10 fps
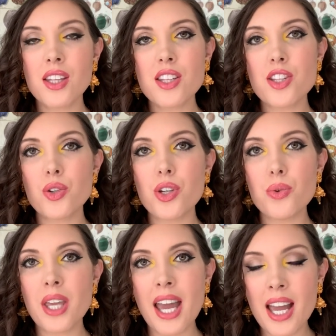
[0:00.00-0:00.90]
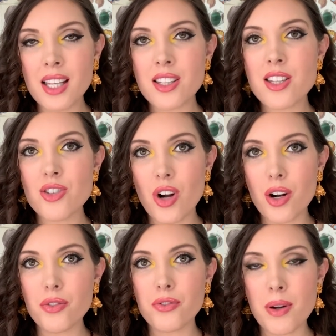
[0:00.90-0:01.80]
So you can
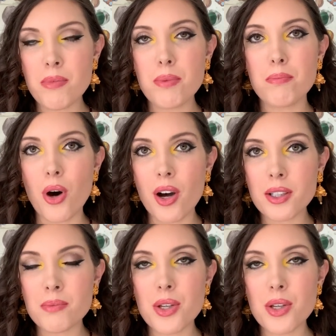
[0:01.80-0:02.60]
start from the bottom.